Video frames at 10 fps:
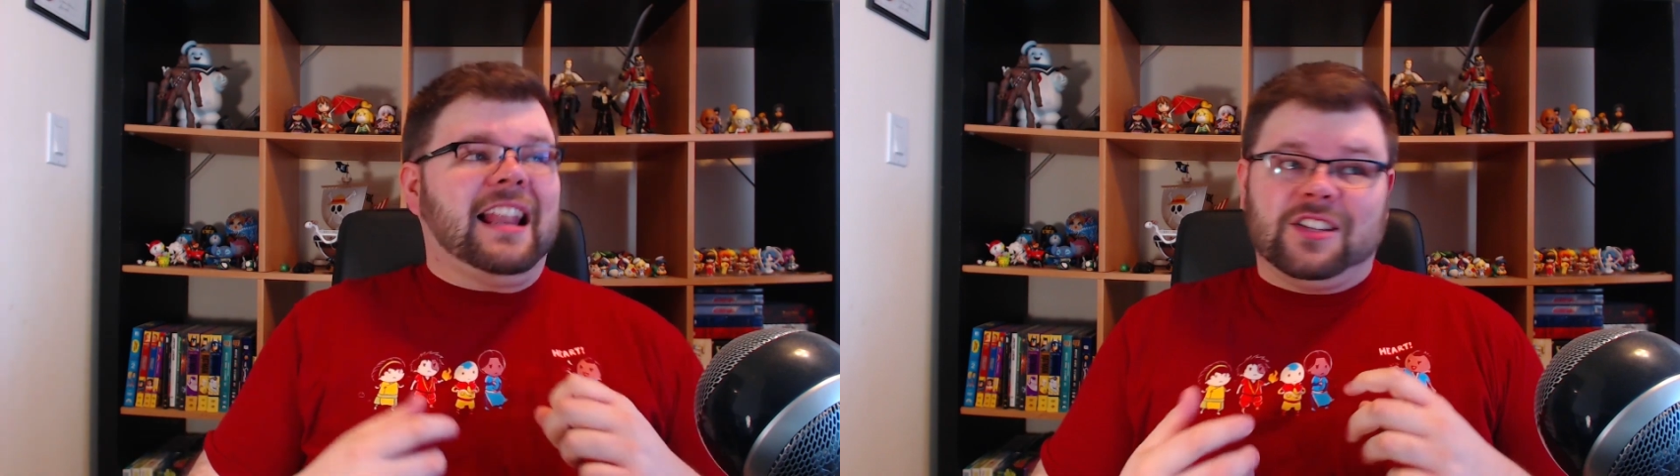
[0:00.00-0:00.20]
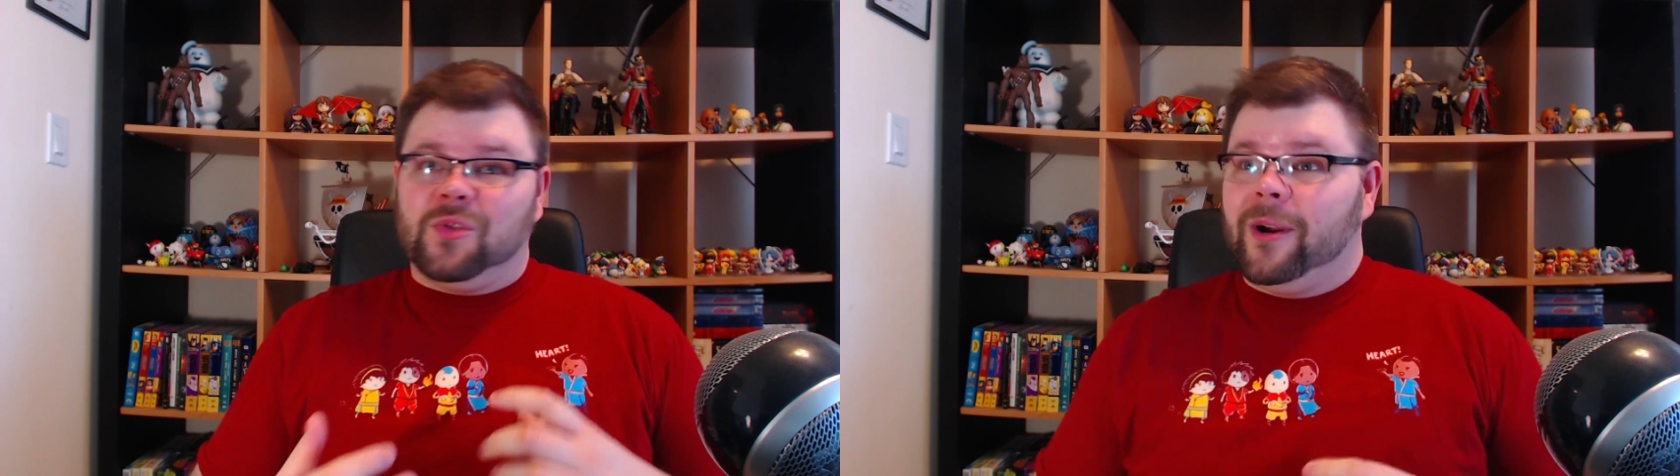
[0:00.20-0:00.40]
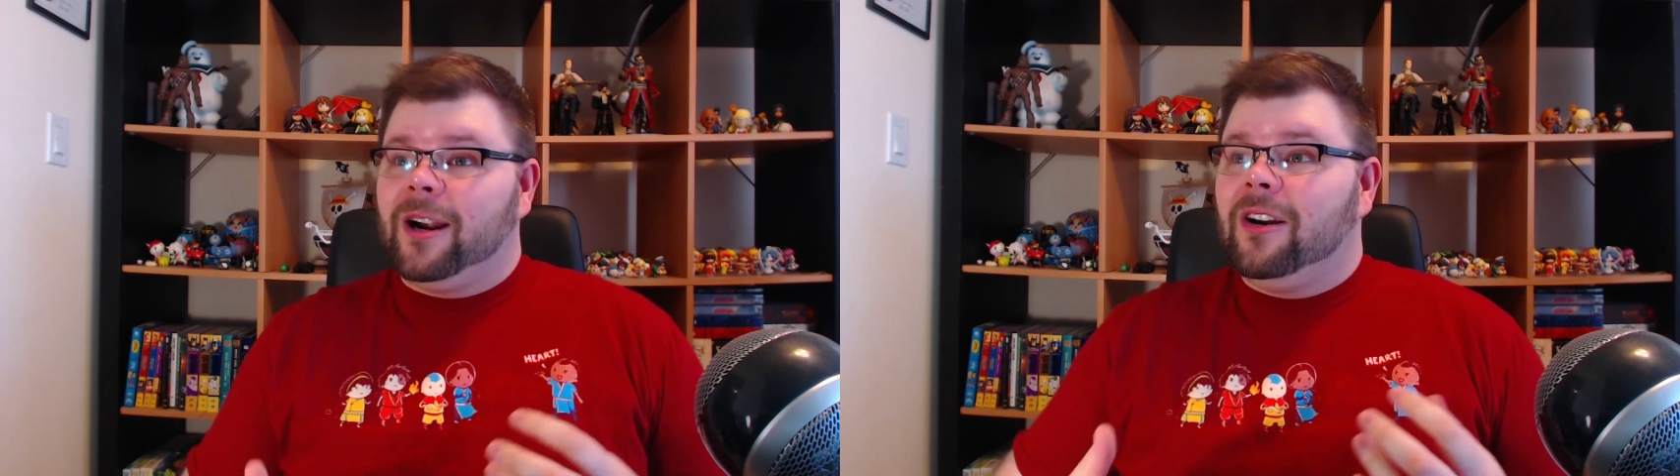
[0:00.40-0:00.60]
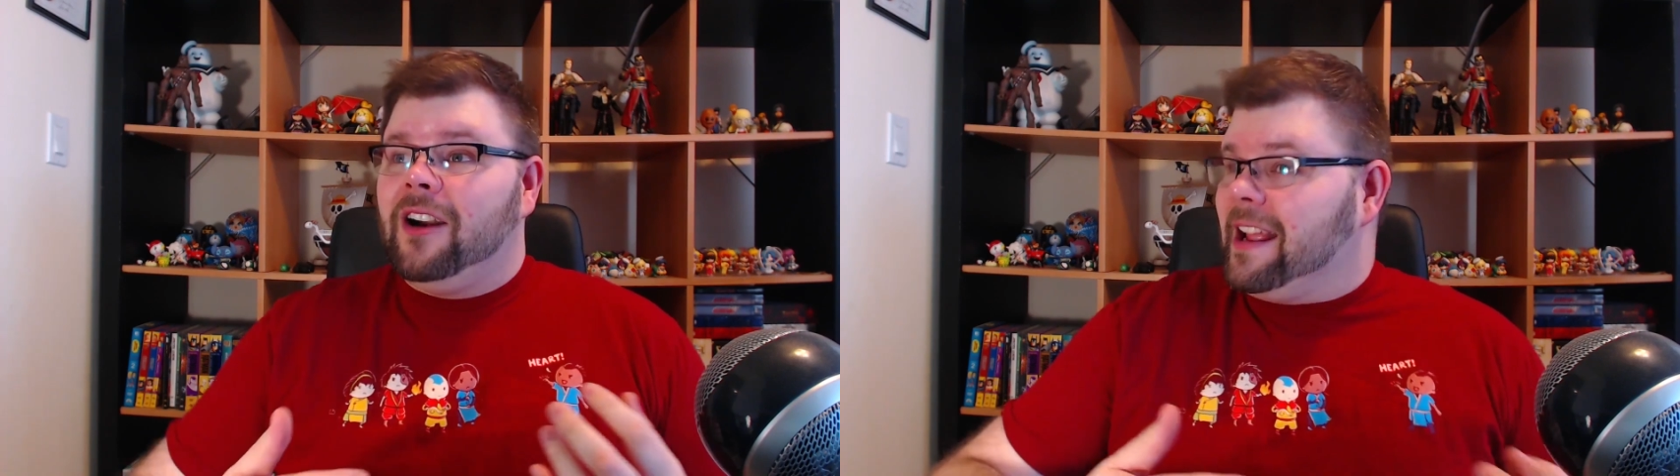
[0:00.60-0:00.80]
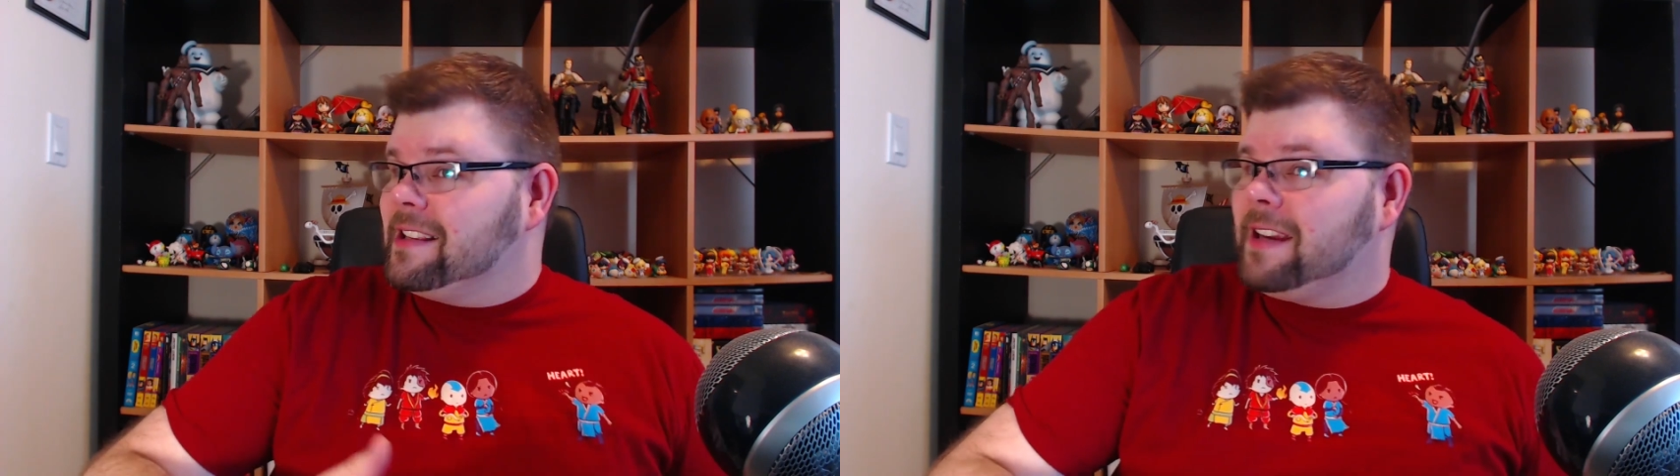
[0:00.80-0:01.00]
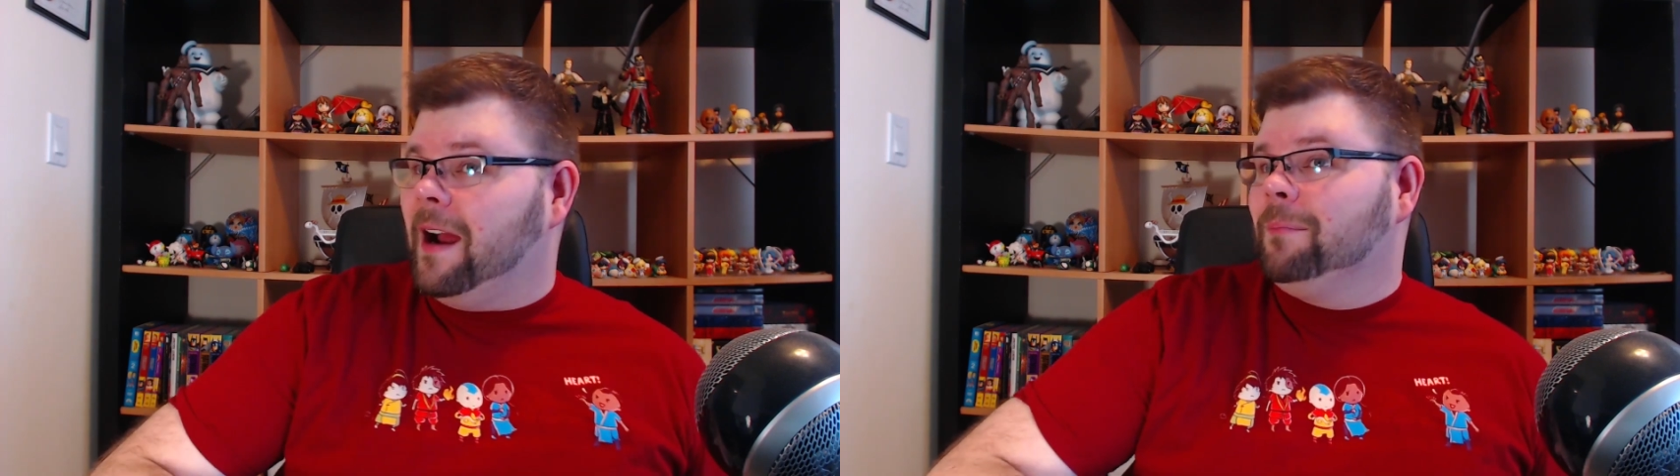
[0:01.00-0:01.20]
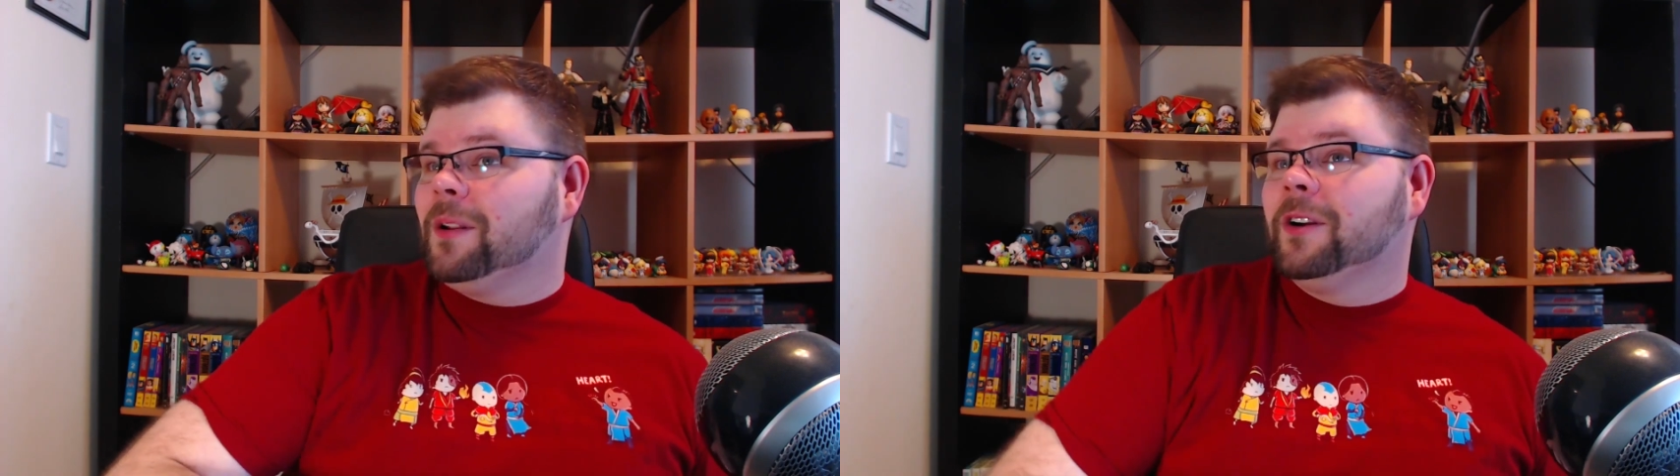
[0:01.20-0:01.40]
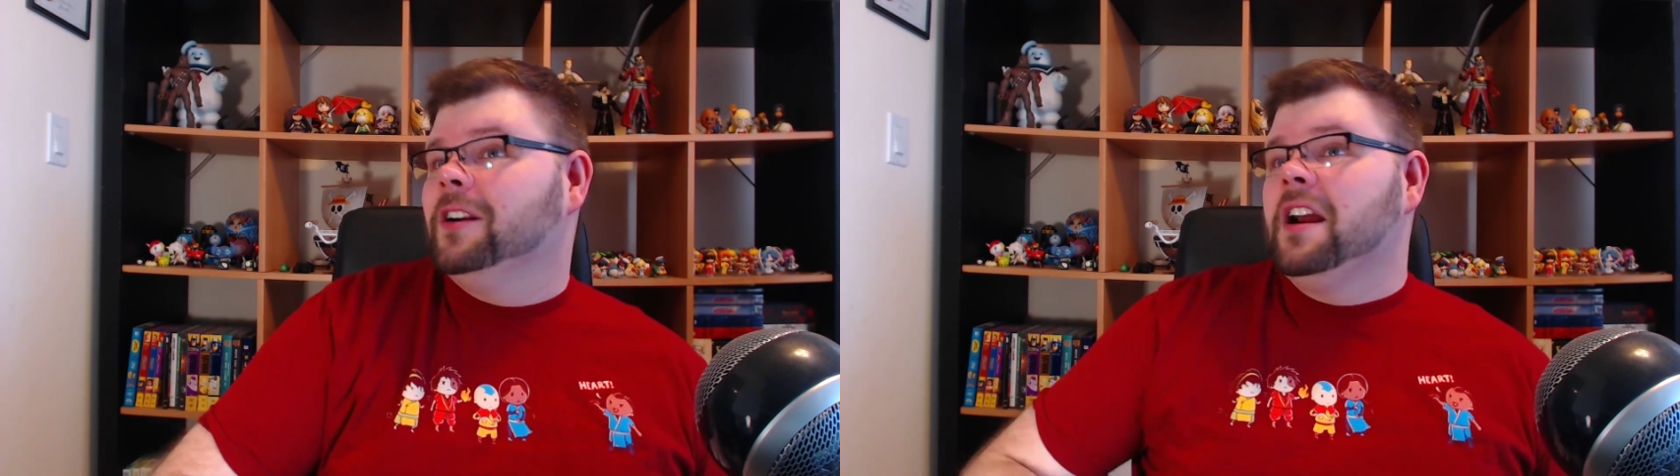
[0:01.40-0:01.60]
like Twitter and
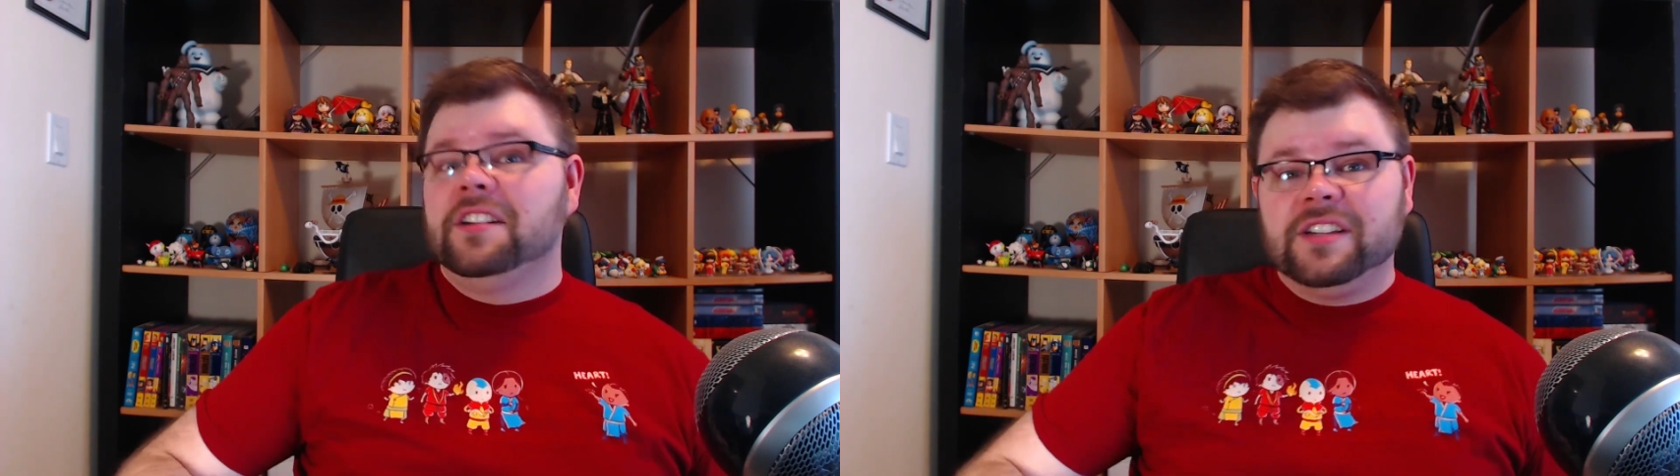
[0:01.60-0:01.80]
Tumblr,